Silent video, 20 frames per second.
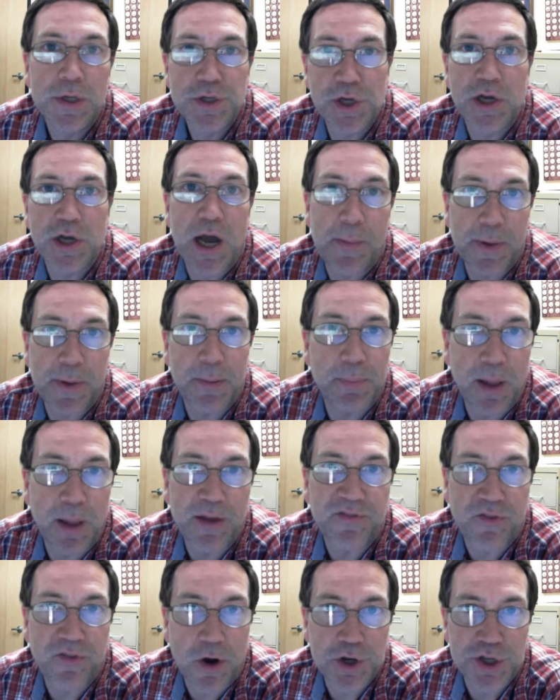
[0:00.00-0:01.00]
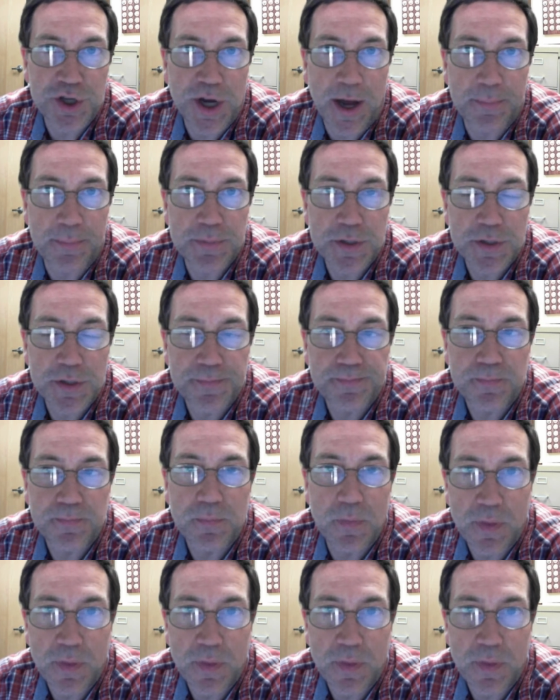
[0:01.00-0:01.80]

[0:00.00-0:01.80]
to come and apply for our jobs?